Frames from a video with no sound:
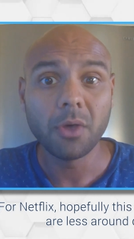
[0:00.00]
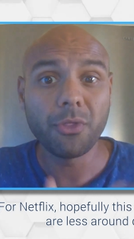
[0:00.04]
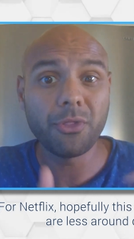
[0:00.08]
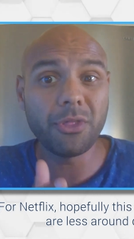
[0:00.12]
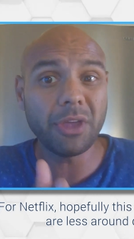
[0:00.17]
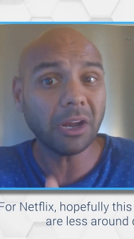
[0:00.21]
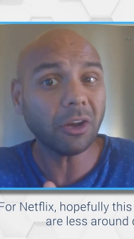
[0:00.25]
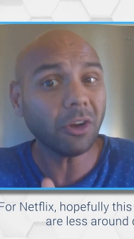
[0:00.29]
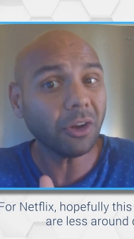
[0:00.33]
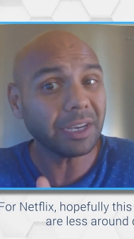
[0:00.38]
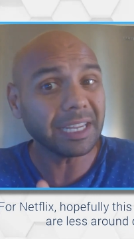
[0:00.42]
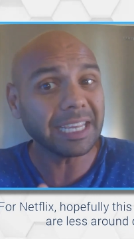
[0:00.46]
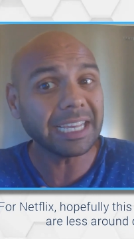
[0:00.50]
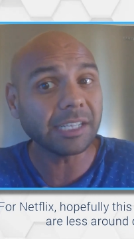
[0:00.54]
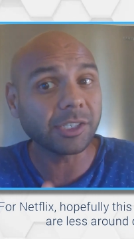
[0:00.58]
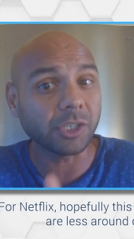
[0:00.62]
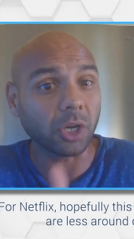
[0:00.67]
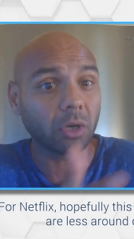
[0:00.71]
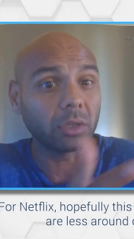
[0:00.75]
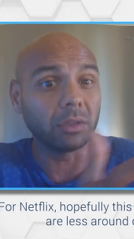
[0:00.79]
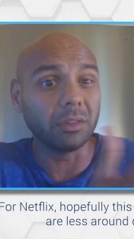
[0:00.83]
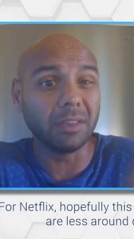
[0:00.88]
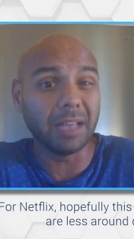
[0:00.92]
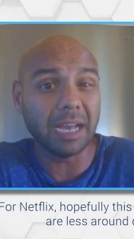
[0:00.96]
Their needs
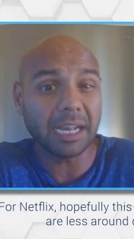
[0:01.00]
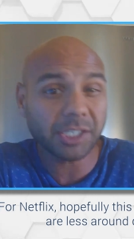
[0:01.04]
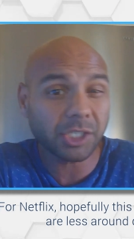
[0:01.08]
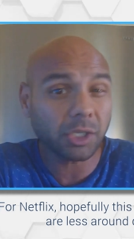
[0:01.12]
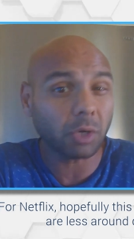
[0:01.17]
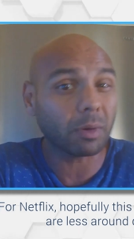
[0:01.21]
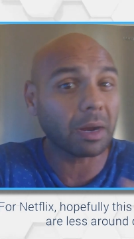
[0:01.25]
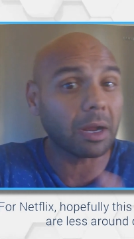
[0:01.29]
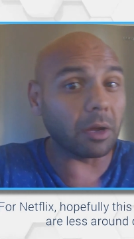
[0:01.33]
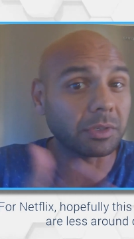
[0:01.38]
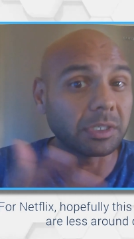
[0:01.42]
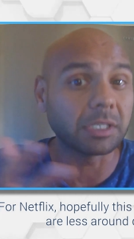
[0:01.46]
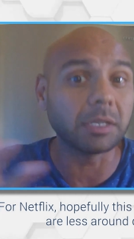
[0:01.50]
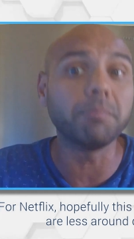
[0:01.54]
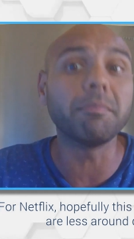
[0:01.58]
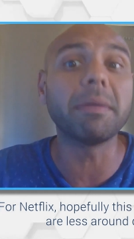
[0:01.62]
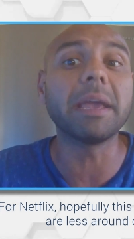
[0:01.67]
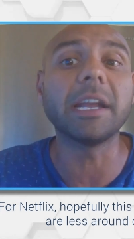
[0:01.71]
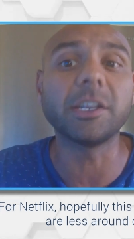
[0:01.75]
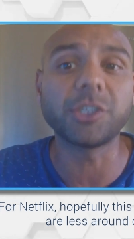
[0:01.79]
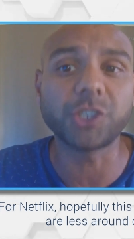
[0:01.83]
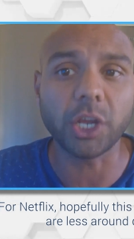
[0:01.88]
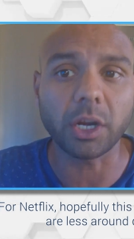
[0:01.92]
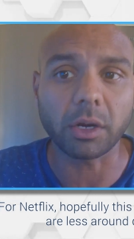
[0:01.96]
are less around
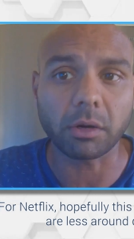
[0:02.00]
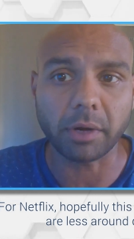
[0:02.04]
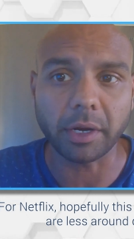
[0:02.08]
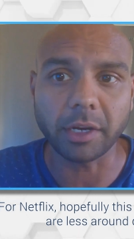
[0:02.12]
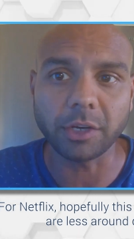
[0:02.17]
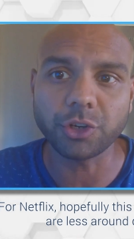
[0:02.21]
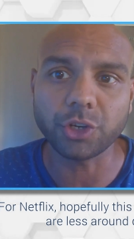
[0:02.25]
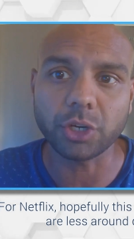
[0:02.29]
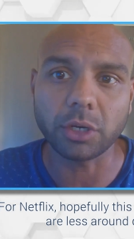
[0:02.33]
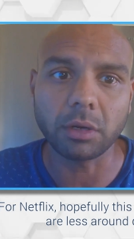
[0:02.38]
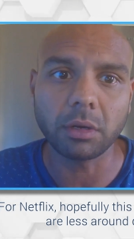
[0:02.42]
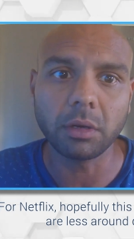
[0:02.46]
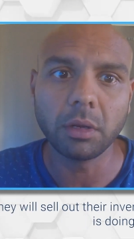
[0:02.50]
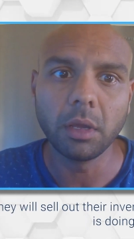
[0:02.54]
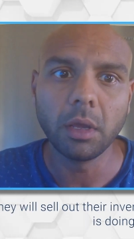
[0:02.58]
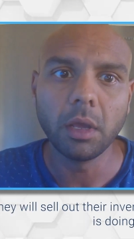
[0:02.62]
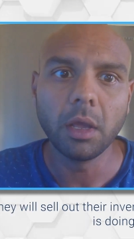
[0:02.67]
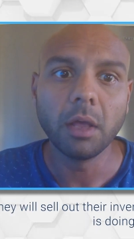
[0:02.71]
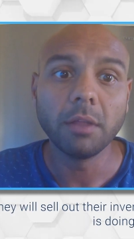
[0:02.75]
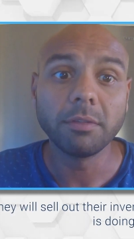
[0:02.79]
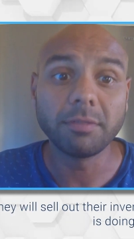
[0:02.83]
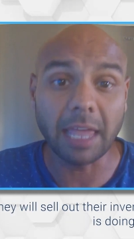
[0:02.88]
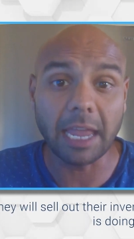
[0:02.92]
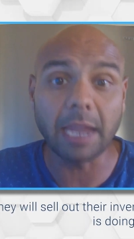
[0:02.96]
demand generation.
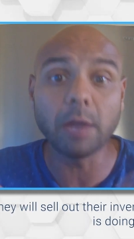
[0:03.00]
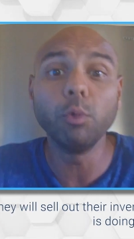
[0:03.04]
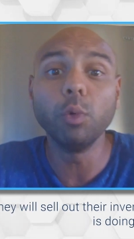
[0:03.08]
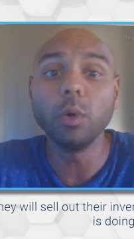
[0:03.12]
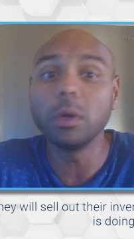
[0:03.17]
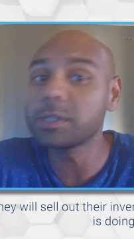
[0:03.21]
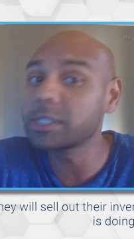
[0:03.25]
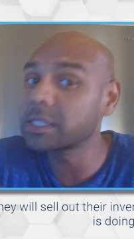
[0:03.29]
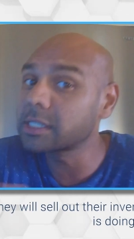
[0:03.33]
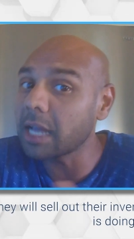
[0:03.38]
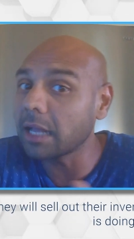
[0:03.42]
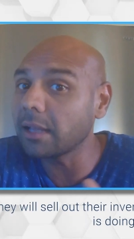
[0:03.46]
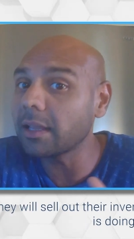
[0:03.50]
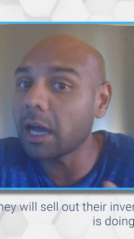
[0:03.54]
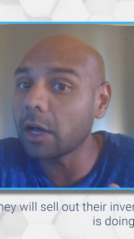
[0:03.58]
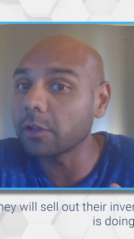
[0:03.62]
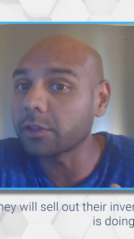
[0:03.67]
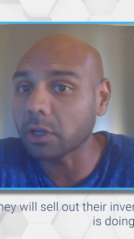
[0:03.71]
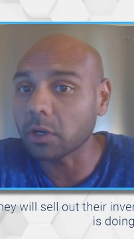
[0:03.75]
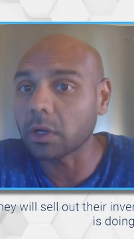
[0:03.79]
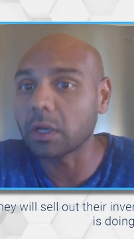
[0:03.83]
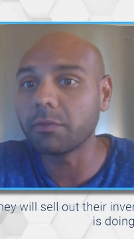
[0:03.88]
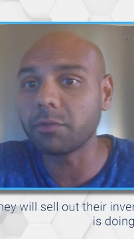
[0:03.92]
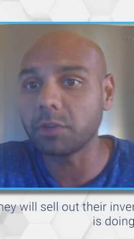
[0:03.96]
They will sell out
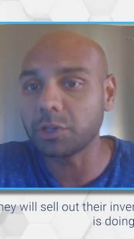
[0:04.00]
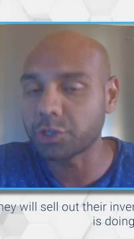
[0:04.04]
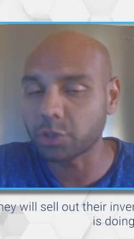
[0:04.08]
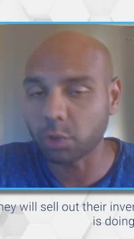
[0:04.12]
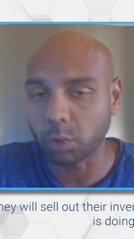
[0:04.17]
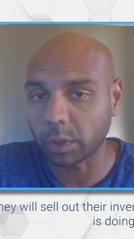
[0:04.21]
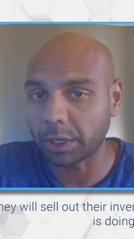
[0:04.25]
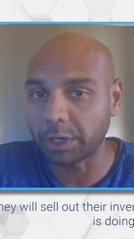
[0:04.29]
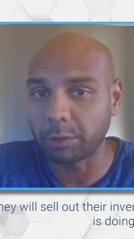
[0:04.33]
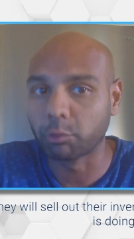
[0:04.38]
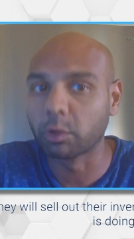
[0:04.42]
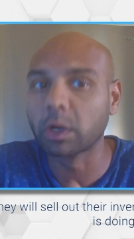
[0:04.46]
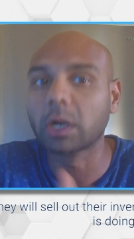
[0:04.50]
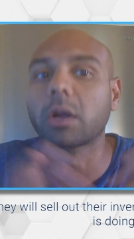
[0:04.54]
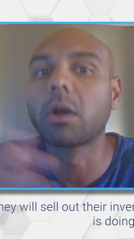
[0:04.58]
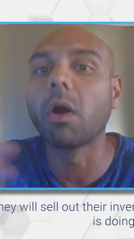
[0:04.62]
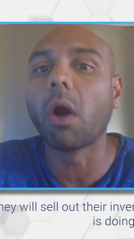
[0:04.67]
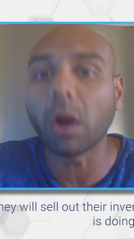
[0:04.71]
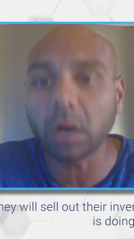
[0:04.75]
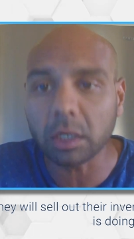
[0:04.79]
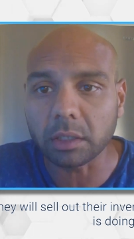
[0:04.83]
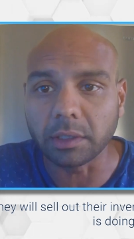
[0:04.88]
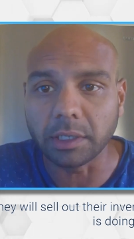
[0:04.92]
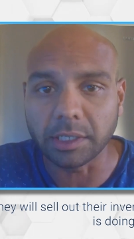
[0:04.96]
their inventory
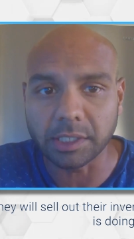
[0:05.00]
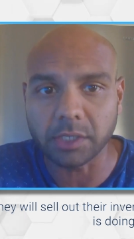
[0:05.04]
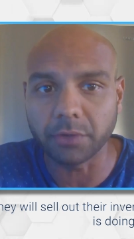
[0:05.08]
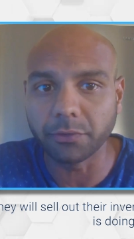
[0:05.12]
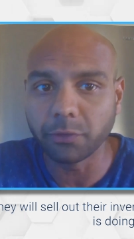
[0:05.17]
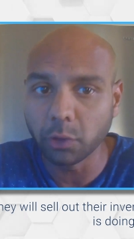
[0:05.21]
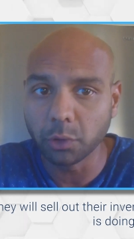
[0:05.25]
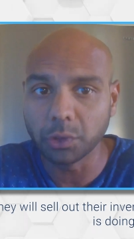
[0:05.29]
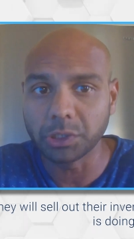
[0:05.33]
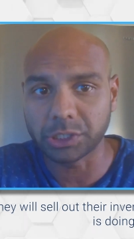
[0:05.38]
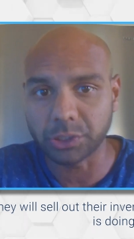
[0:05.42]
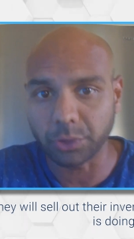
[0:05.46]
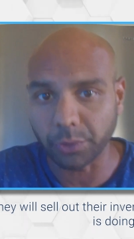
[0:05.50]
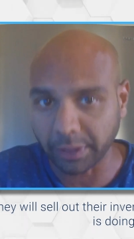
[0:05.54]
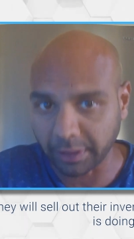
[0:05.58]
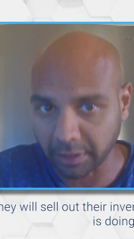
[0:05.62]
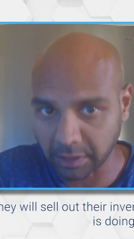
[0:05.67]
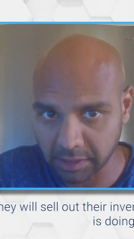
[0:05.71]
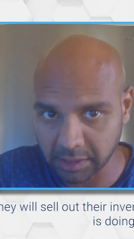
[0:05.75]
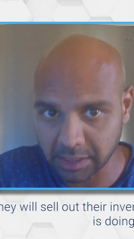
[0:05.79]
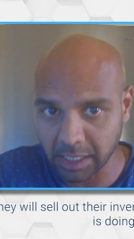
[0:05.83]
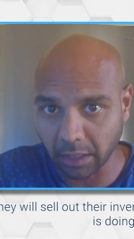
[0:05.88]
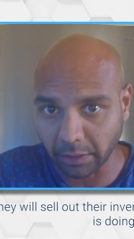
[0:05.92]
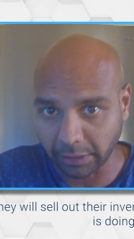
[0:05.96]
regardless of who is doing the
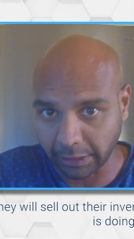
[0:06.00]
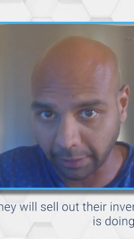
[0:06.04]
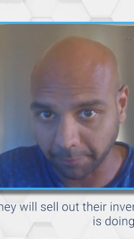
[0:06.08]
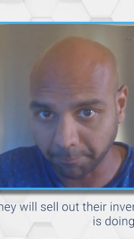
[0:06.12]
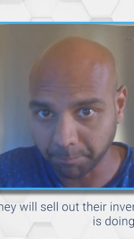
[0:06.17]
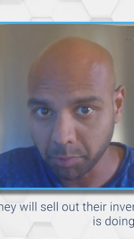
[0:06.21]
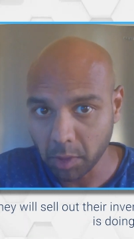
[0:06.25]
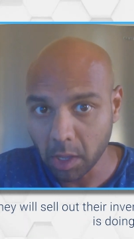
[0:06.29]
selling.